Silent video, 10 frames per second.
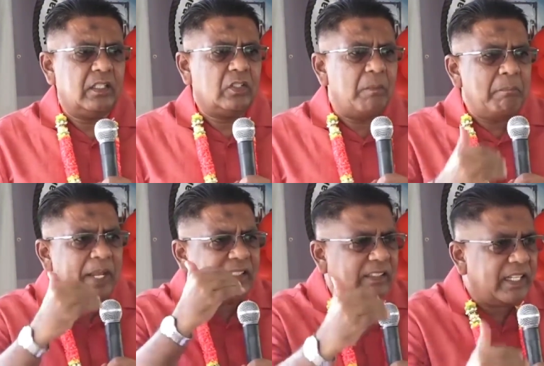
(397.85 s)
to
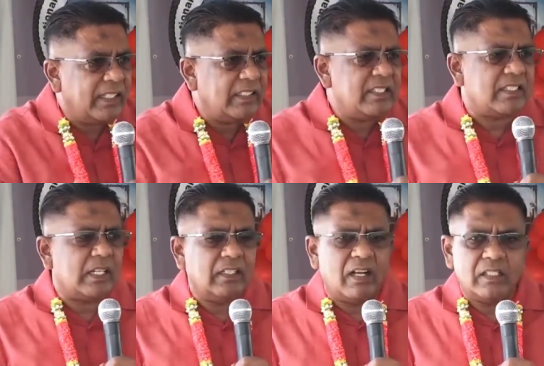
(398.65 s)
maintain these
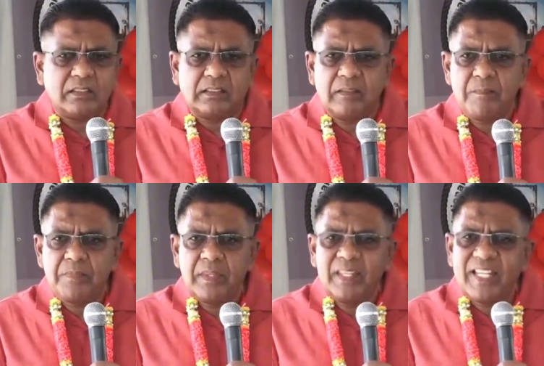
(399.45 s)
canals.
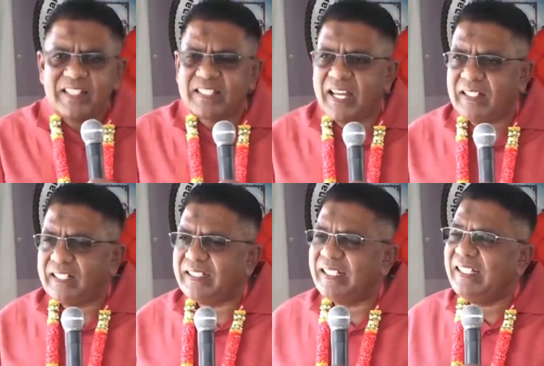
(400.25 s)
They said
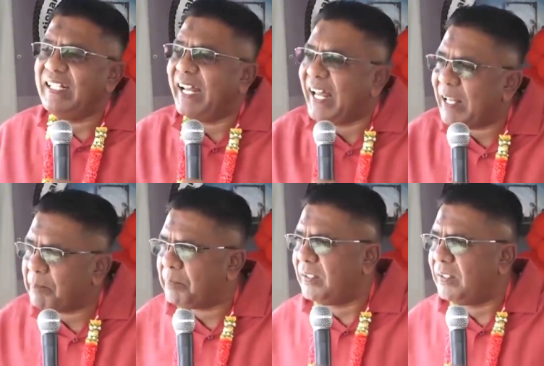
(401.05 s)
that they need help.